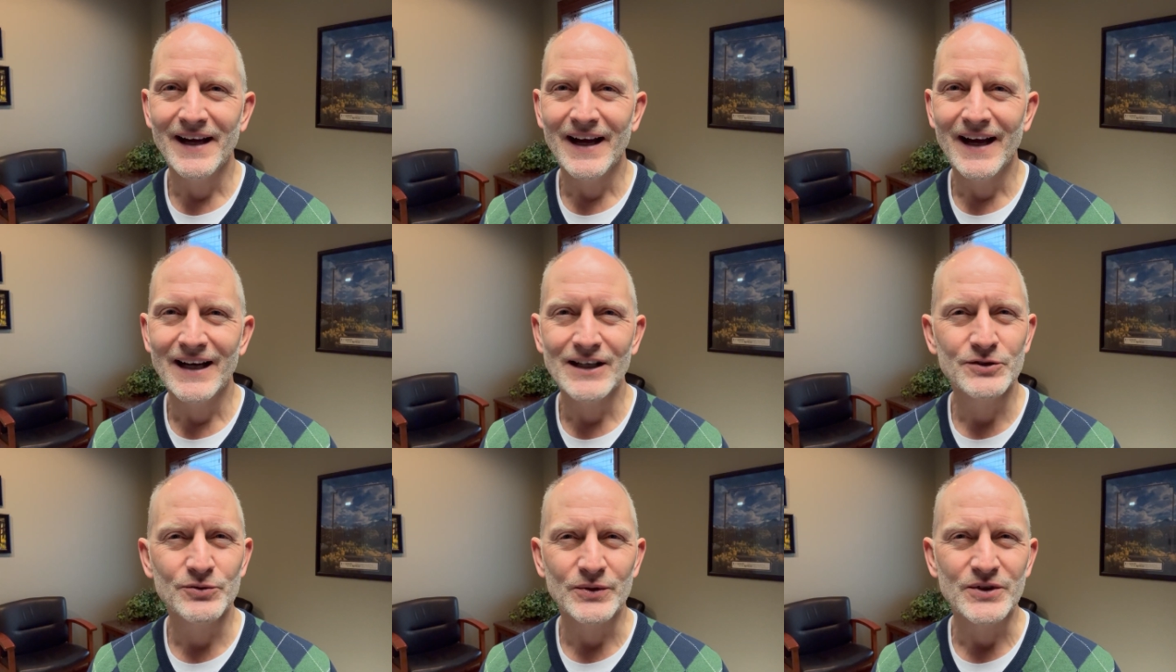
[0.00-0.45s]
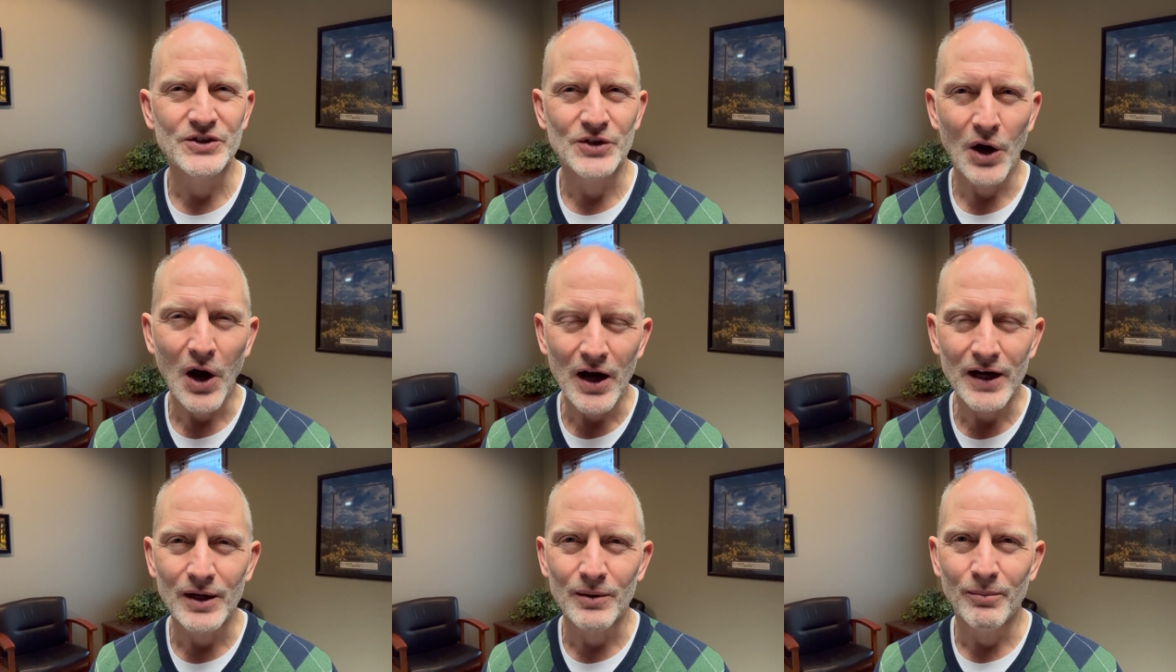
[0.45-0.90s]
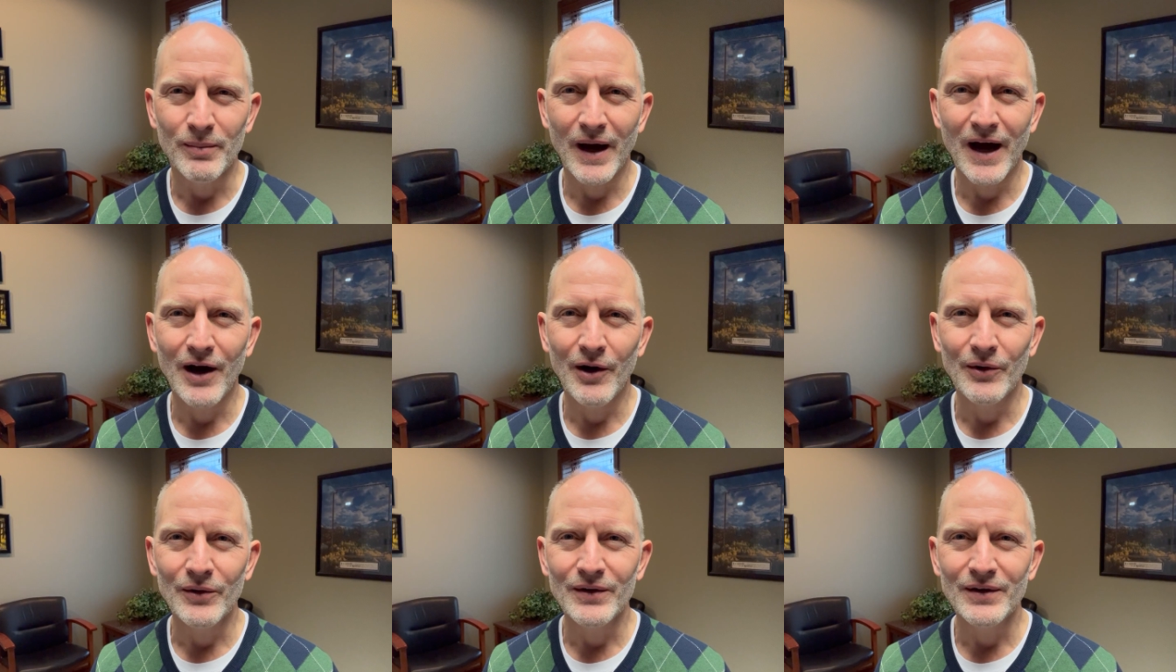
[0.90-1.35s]
and as we talk
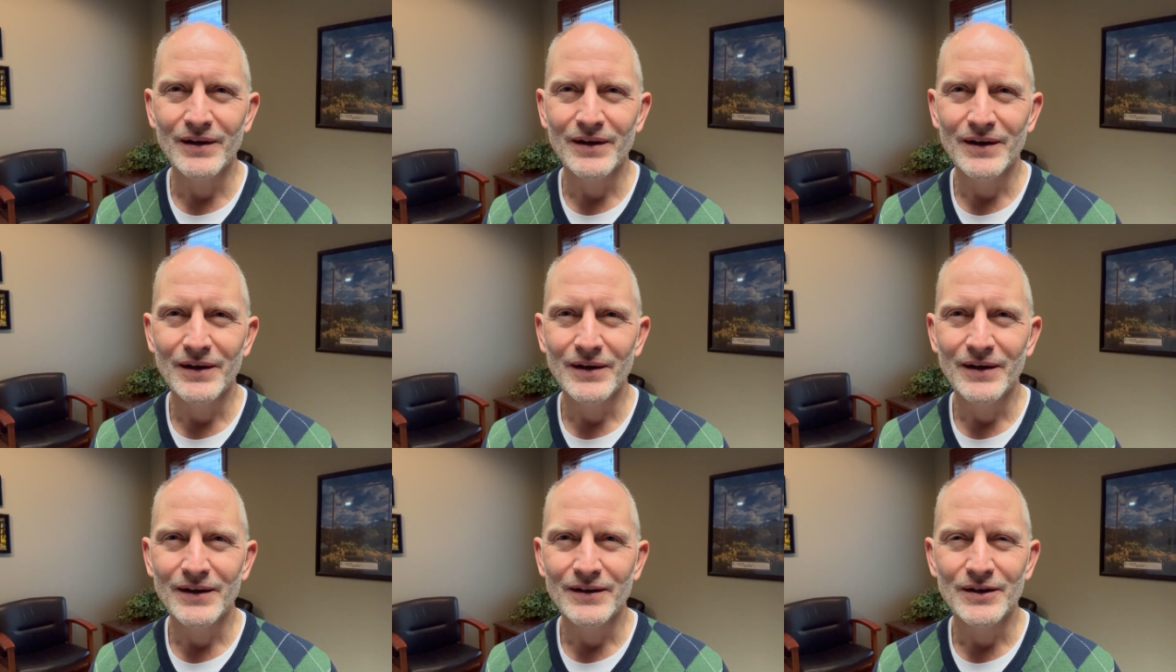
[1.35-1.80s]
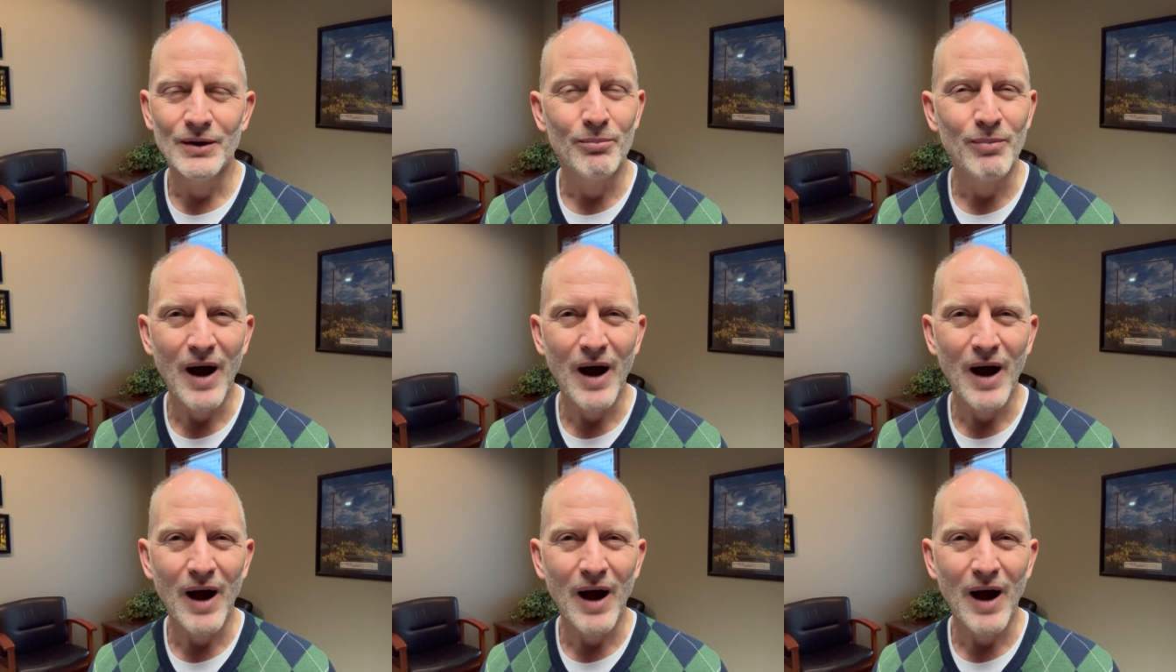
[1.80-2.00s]
about the